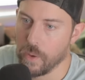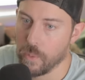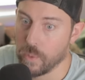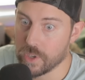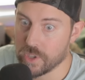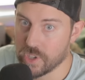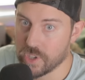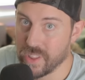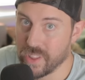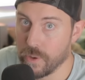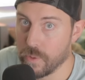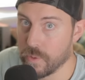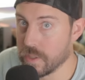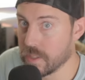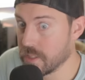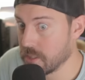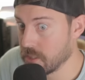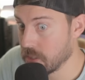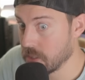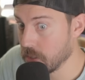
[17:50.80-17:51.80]
I wish they
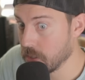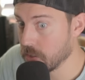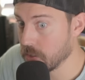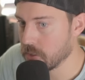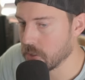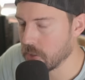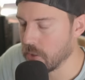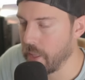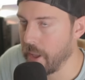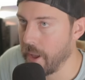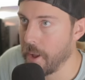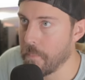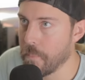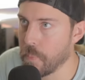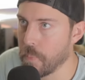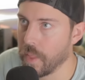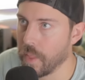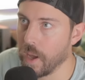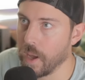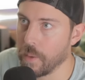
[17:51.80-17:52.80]
would still do
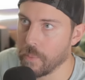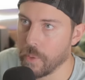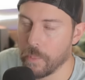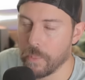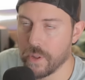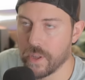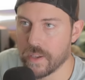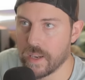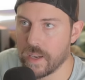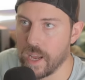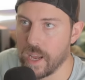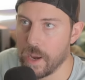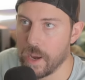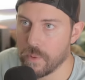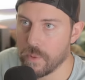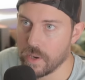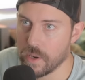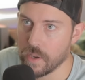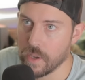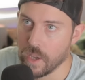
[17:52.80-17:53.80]
that. The plug-in
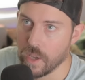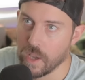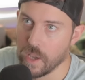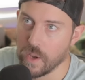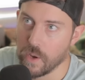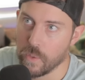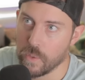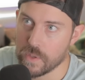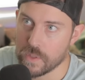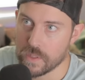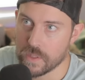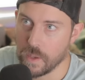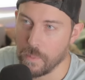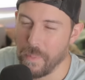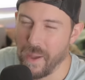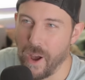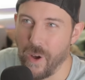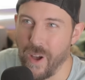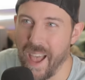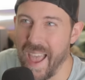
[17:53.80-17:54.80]
hybrid was
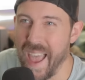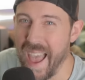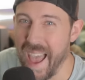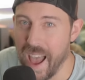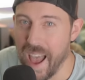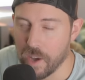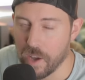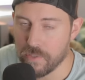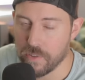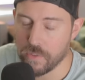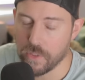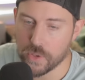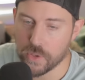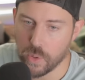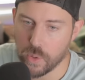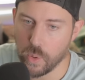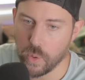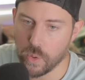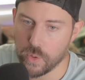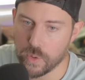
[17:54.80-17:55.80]
about half of the
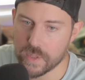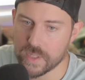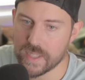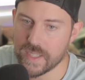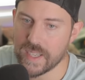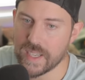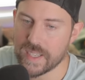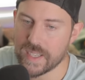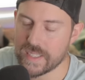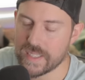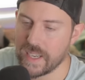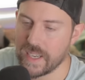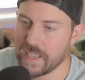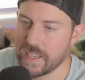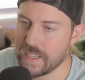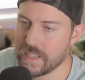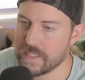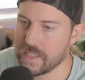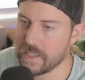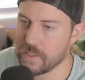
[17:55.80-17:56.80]
total
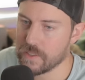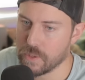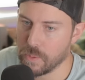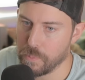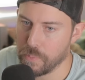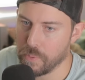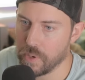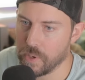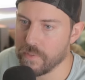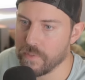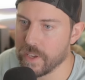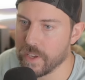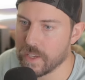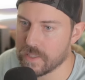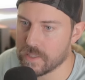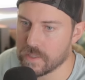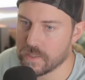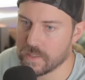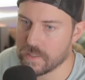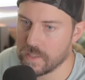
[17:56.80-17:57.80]
CX-90 sales in
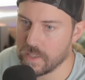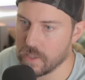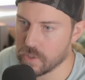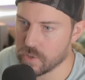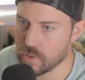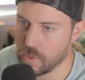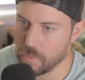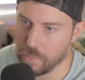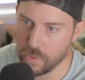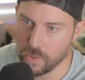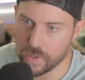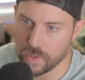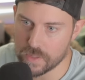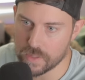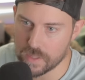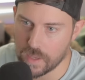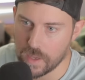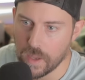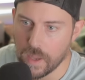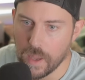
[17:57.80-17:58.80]
previous sales
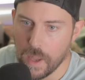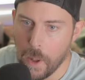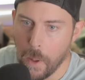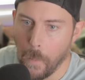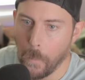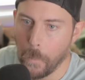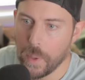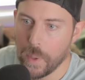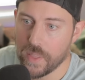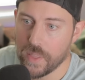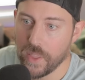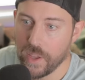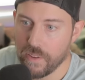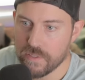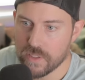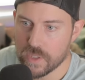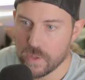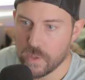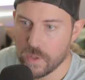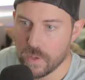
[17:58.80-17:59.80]
reports. But
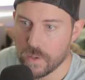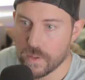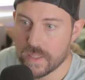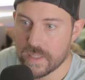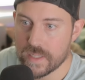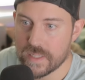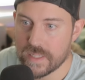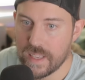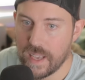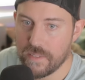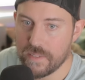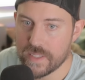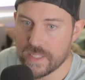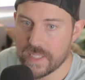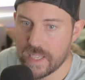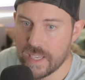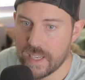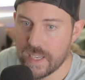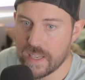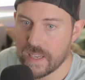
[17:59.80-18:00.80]
they've sold
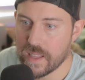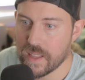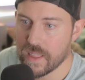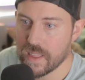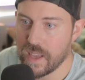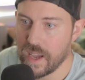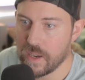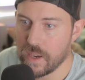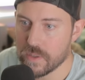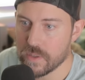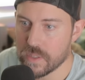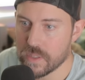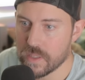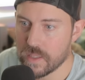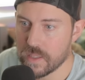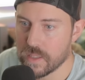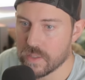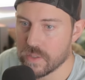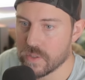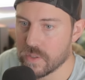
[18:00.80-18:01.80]

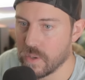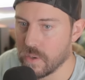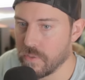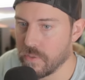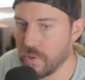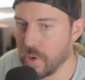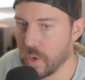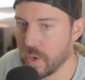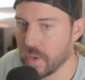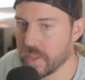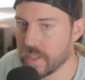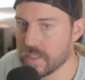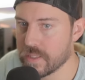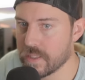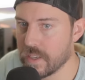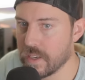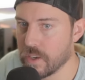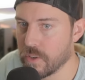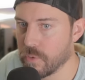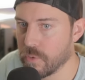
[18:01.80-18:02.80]
17,000 so far
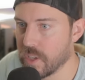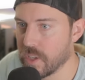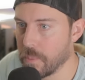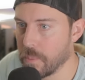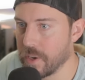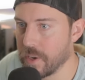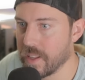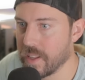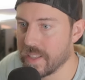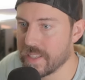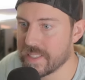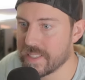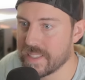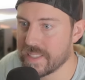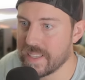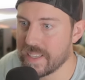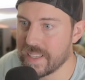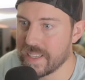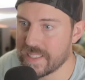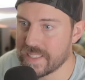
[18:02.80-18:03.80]
this year. If we compare to that
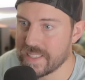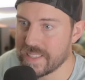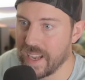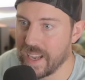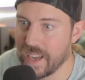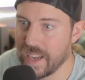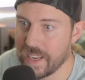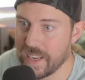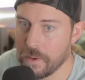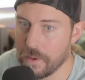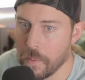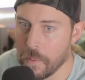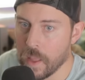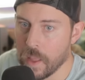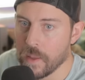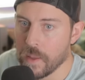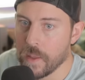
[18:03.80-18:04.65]
CX-9,